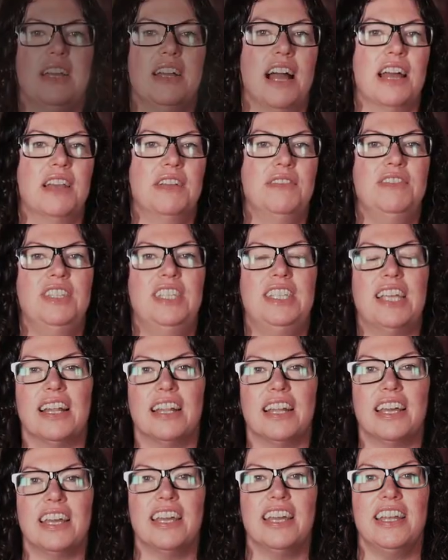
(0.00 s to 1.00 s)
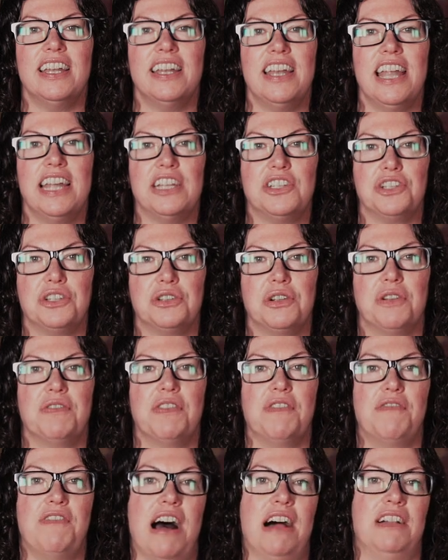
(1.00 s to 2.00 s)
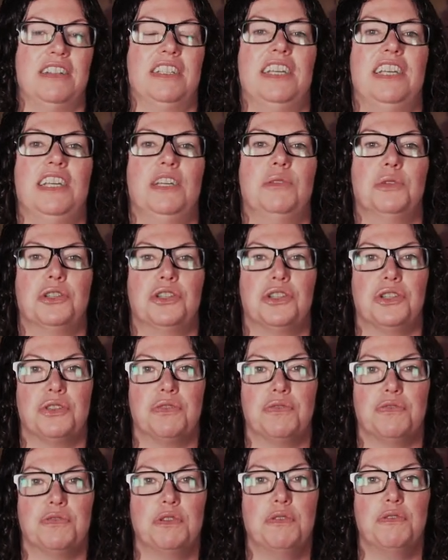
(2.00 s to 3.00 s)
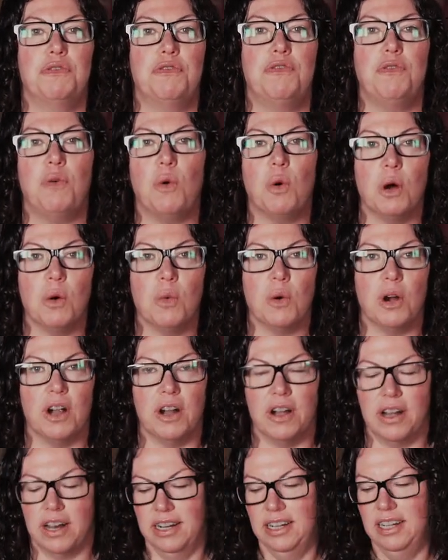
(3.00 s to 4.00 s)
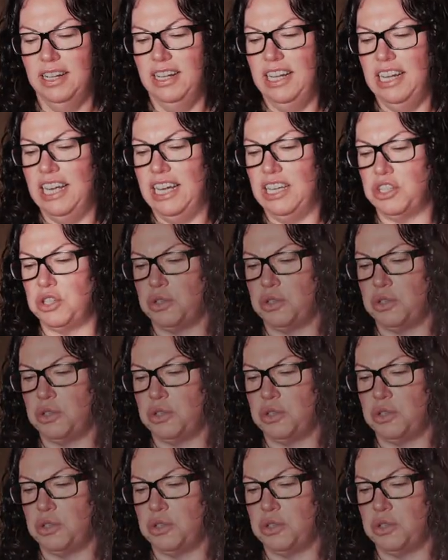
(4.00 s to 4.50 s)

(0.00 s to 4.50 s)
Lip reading: kind of delicate nature of the Valdegui, which is fruit forward and